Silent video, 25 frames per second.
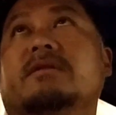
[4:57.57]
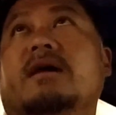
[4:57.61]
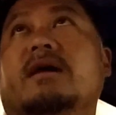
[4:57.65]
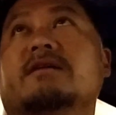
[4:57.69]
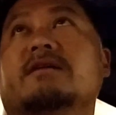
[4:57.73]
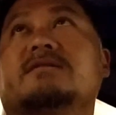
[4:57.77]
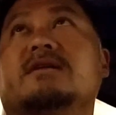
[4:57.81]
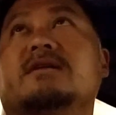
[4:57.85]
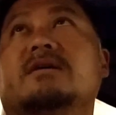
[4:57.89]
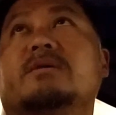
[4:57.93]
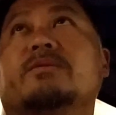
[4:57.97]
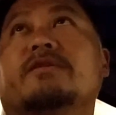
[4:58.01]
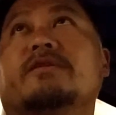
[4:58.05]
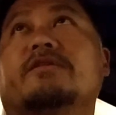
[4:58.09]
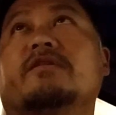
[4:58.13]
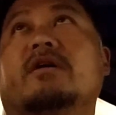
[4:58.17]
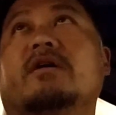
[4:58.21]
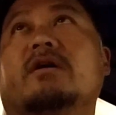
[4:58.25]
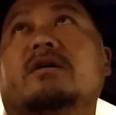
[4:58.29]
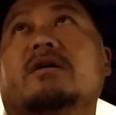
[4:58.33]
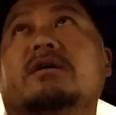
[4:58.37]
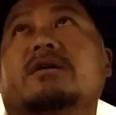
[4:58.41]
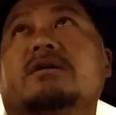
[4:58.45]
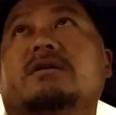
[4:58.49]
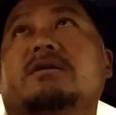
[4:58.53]
Last time we
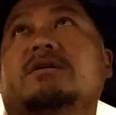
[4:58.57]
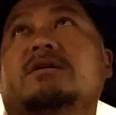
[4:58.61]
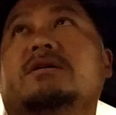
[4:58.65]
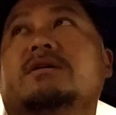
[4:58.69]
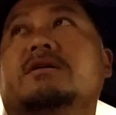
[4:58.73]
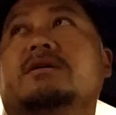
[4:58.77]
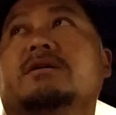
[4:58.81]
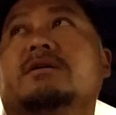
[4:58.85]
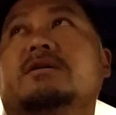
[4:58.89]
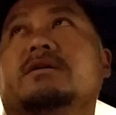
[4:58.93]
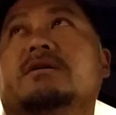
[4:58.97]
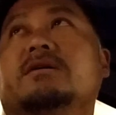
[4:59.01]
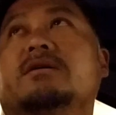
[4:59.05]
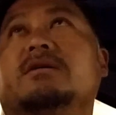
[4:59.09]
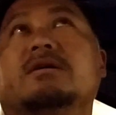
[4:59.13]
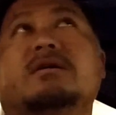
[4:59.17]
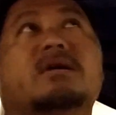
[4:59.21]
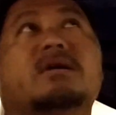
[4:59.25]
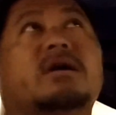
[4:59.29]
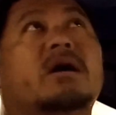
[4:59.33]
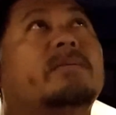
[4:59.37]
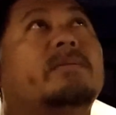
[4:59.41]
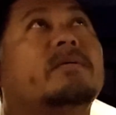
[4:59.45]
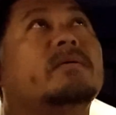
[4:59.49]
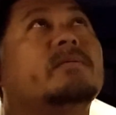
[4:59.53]
saw her,
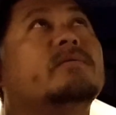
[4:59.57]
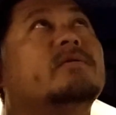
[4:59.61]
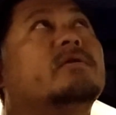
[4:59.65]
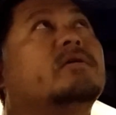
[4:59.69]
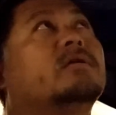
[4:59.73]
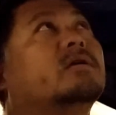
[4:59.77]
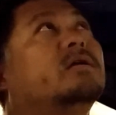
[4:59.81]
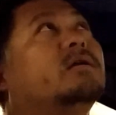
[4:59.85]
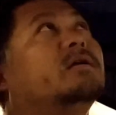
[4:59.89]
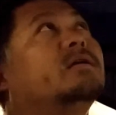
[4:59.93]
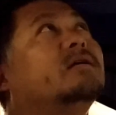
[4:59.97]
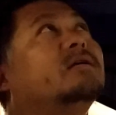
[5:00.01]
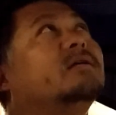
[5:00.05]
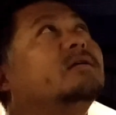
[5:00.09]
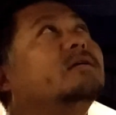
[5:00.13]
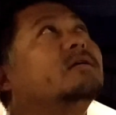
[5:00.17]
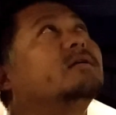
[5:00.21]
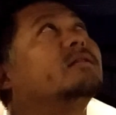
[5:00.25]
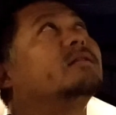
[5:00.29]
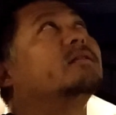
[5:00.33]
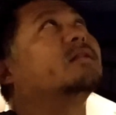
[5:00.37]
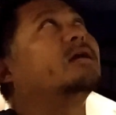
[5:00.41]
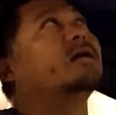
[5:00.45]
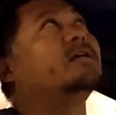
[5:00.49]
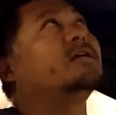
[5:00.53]
a couple more
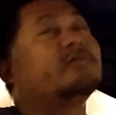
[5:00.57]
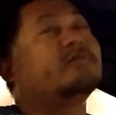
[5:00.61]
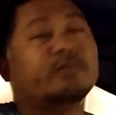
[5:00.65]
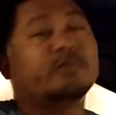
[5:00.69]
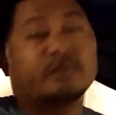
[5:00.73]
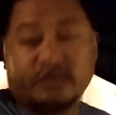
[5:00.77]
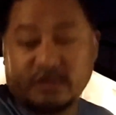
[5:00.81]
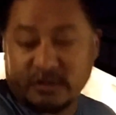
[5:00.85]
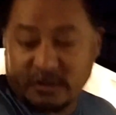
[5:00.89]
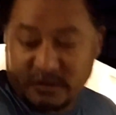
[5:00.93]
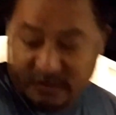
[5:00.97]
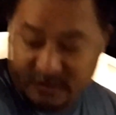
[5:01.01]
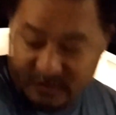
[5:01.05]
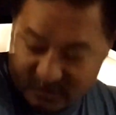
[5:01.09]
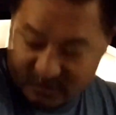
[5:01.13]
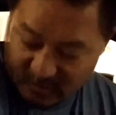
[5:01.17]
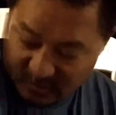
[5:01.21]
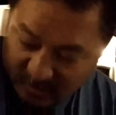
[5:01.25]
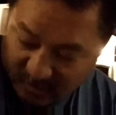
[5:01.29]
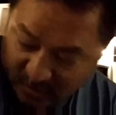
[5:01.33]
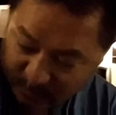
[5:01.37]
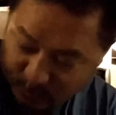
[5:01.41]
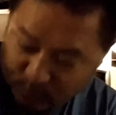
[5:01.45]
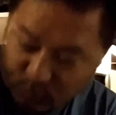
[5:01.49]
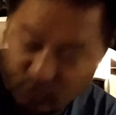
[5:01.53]
light switches
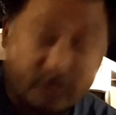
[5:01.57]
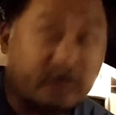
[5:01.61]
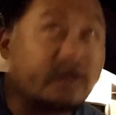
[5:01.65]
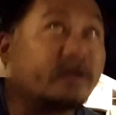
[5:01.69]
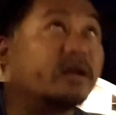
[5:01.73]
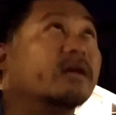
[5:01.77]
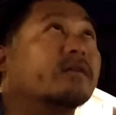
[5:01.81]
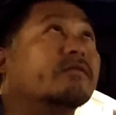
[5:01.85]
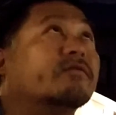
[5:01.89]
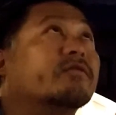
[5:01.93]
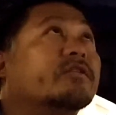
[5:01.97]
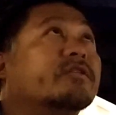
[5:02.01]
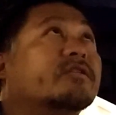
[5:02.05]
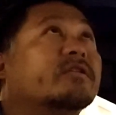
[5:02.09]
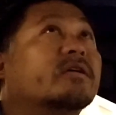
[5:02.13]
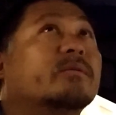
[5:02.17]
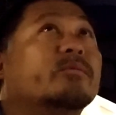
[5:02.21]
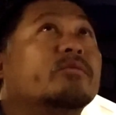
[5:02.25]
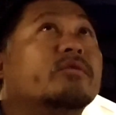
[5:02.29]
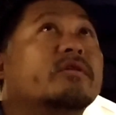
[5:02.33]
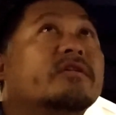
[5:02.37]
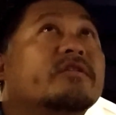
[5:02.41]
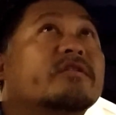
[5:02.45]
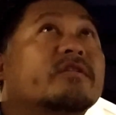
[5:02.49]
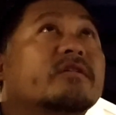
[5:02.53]
stopped working for
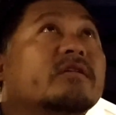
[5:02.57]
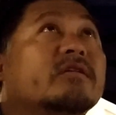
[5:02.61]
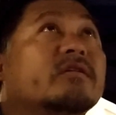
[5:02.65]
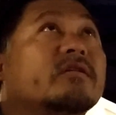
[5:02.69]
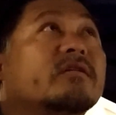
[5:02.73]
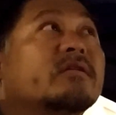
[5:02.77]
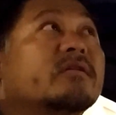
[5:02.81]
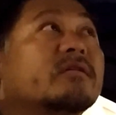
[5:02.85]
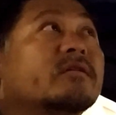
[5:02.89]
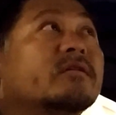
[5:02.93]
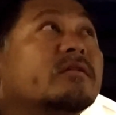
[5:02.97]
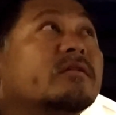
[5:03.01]
some reason.